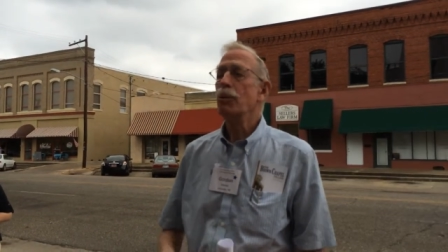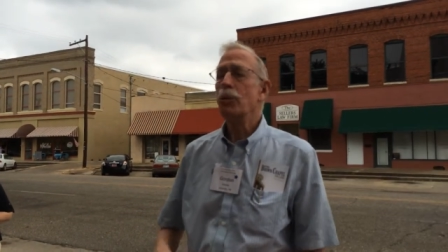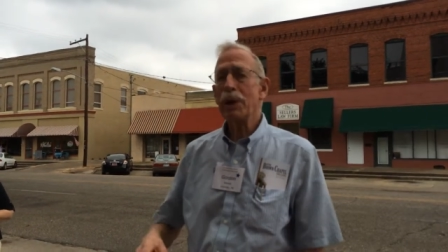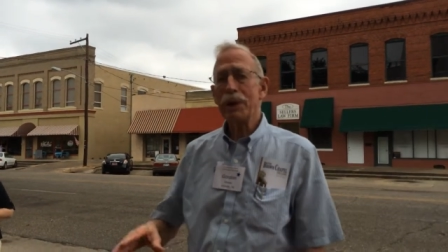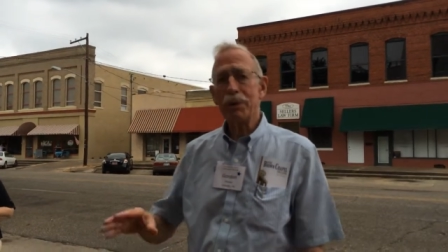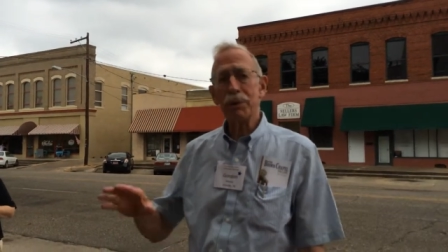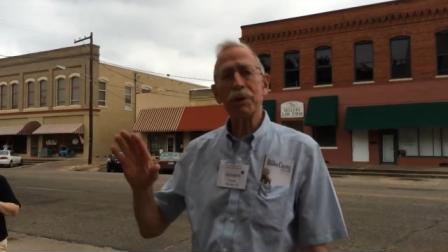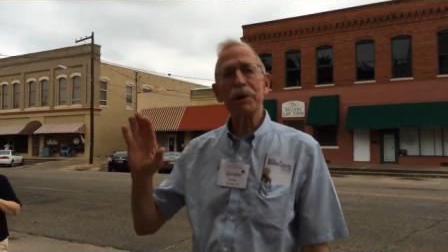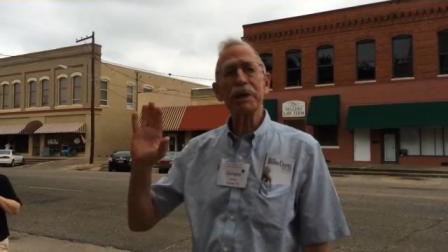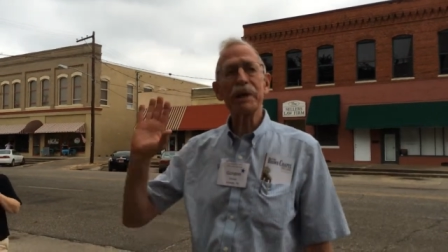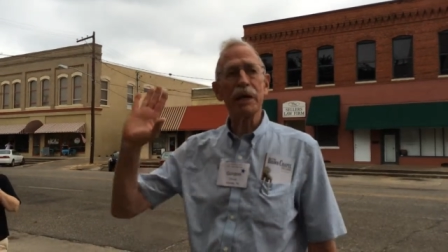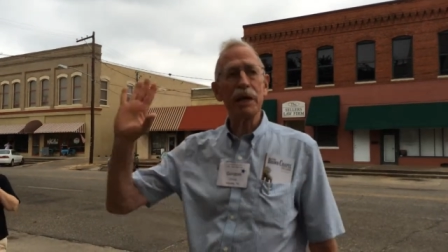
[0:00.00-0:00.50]

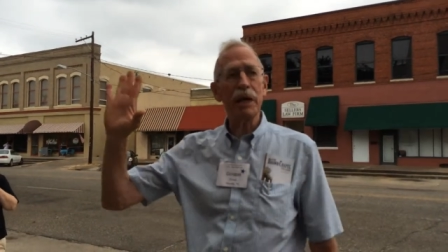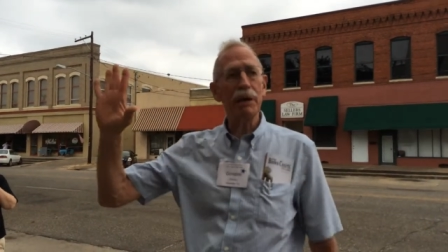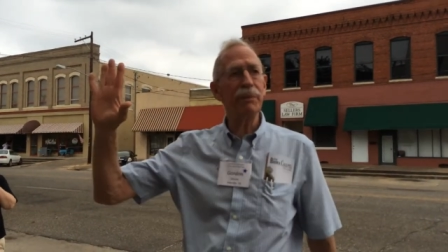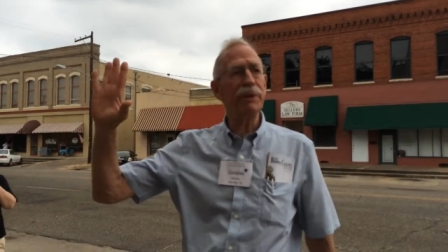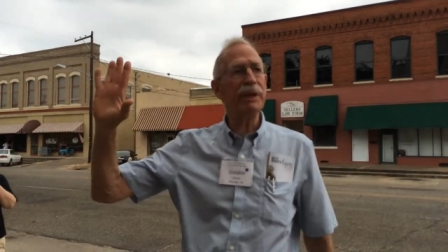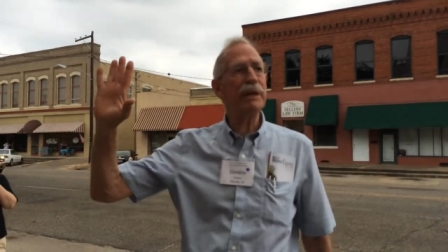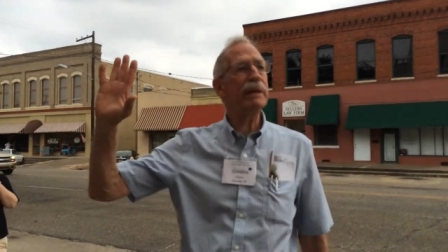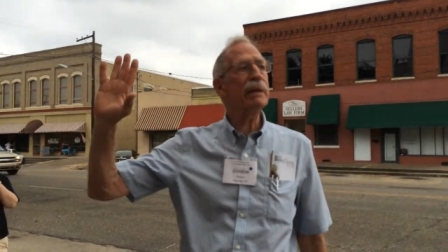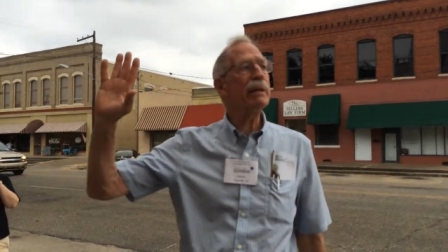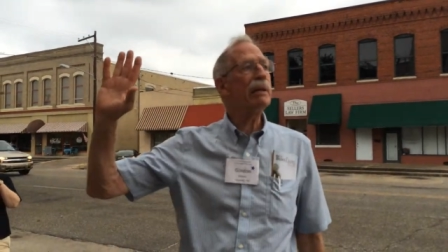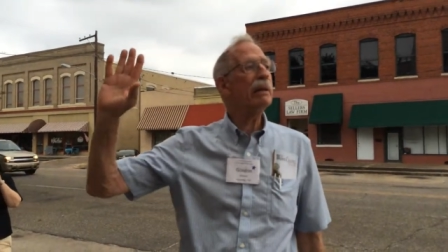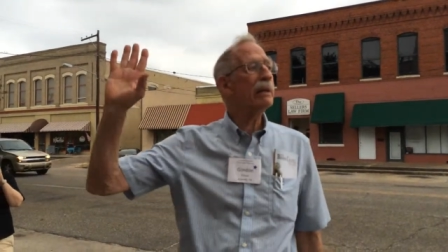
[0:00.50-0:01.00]
We were
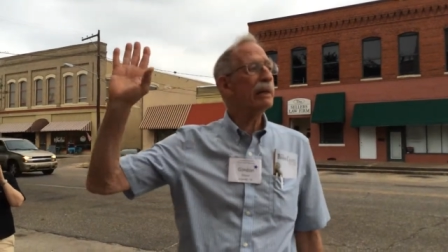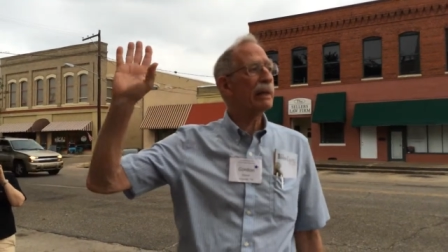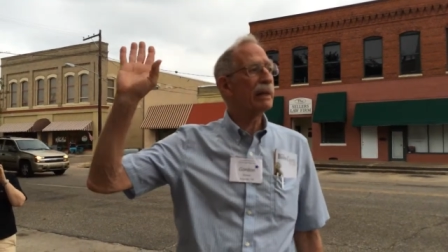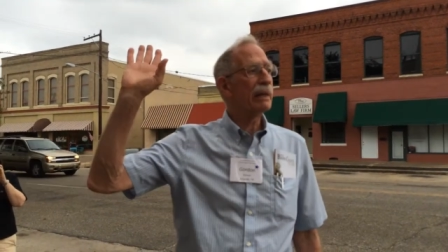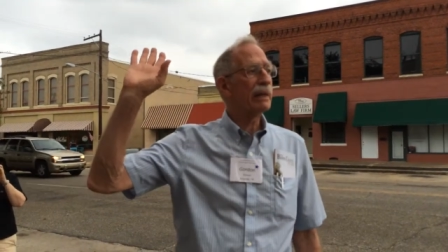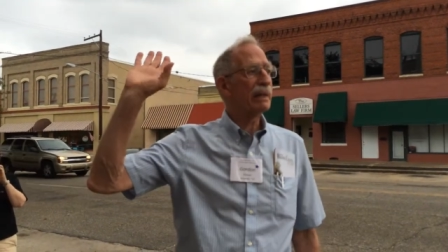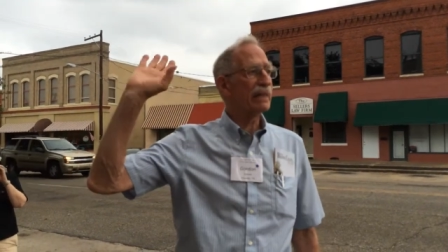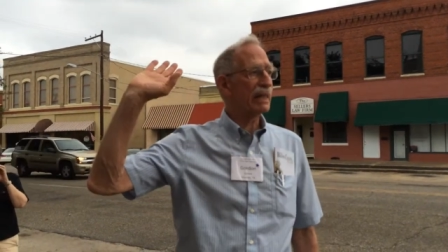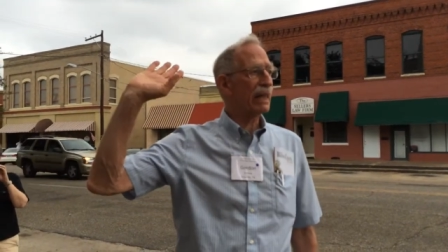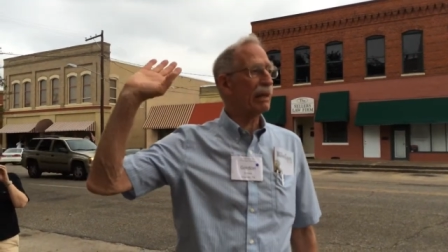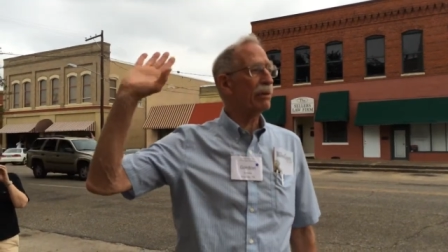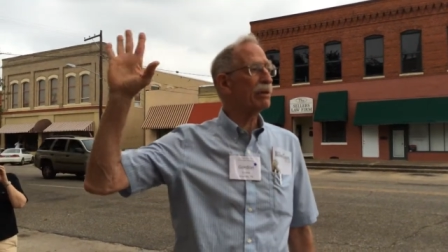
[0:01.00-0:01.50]
coming
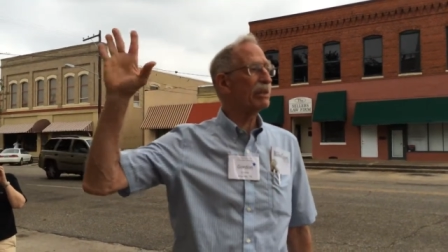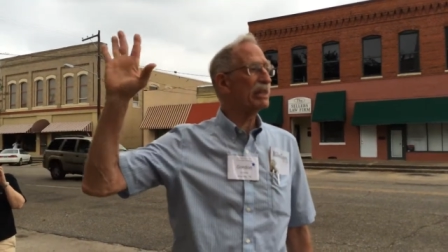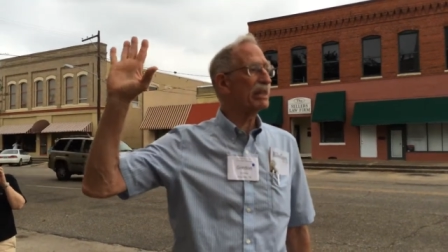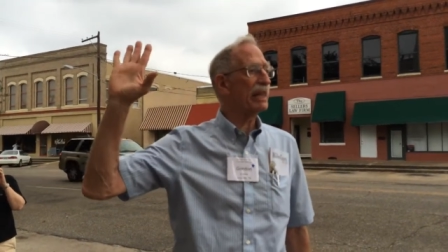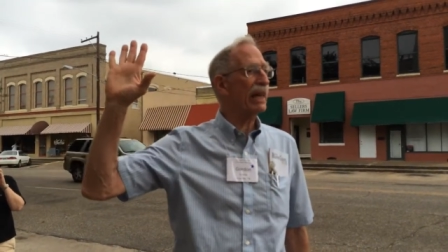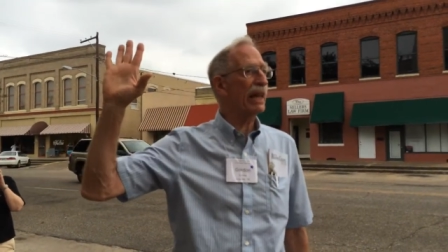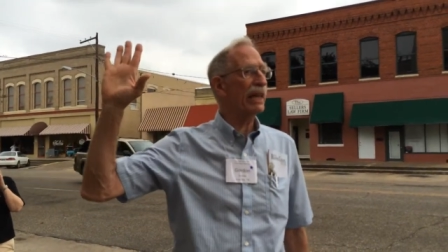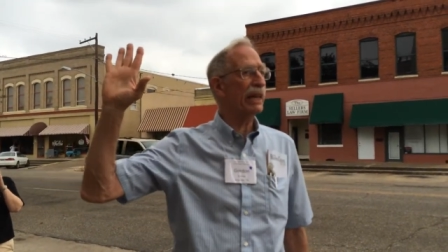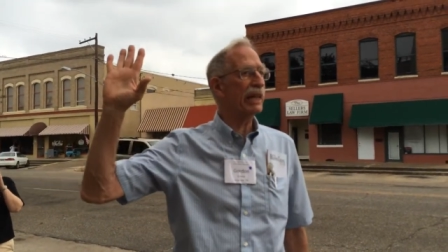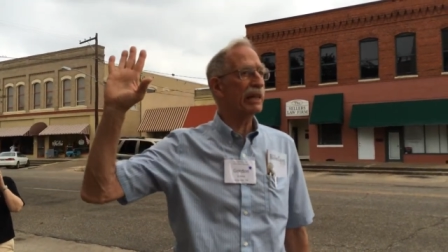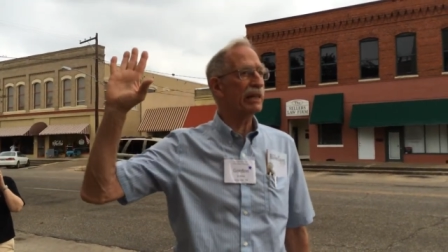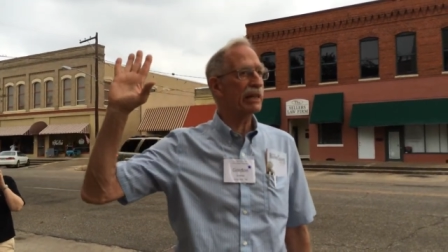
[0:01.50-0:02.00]
as I was
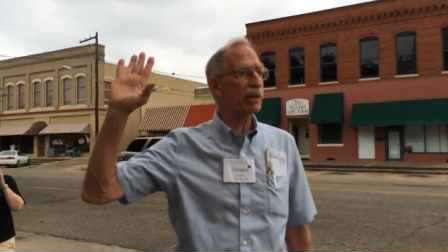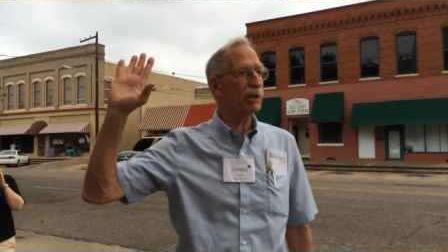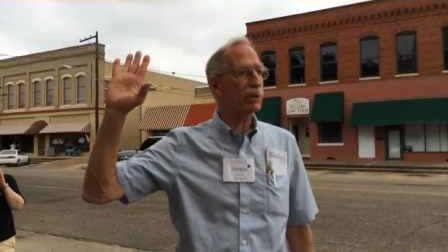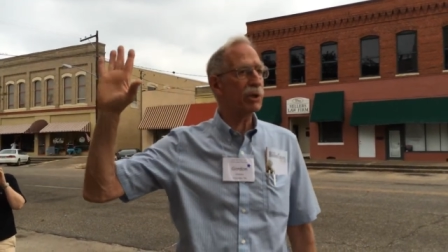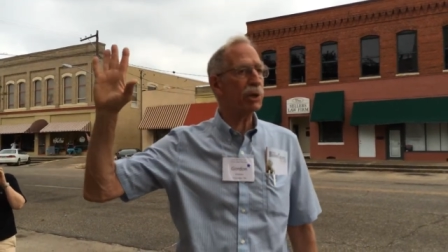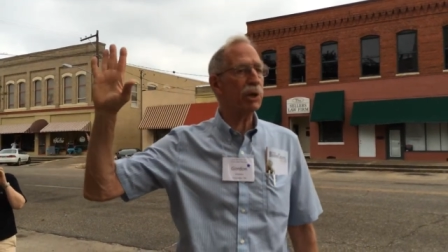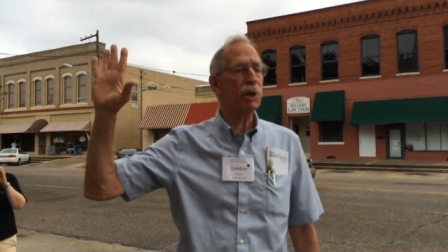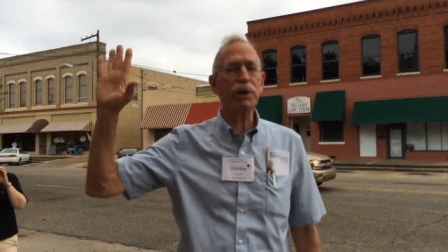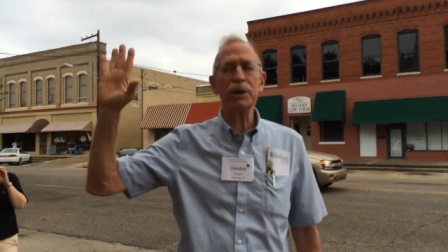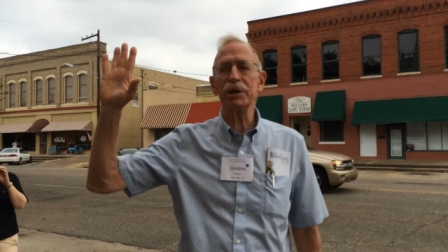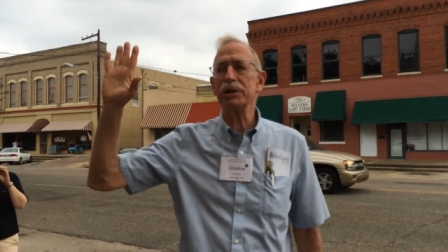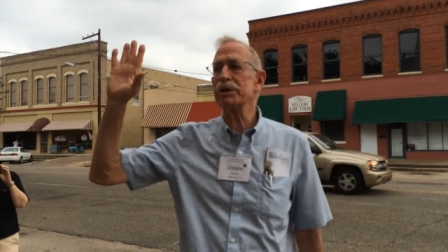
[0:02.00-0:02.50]
saying at the
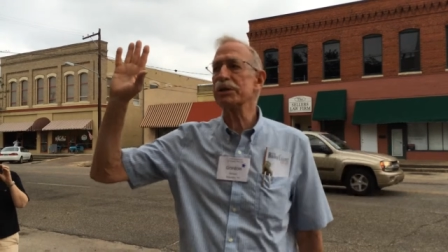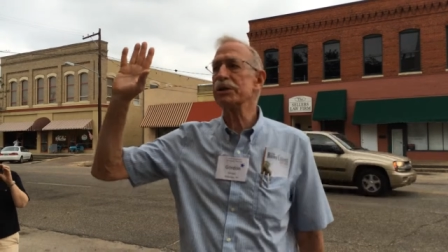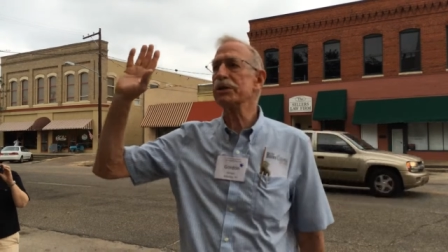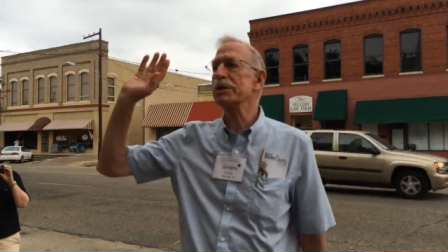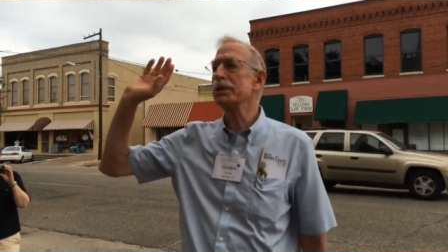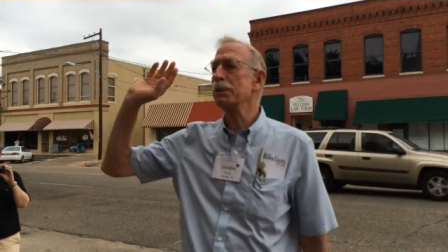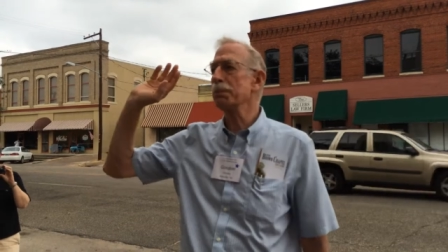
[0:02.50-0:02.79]
church,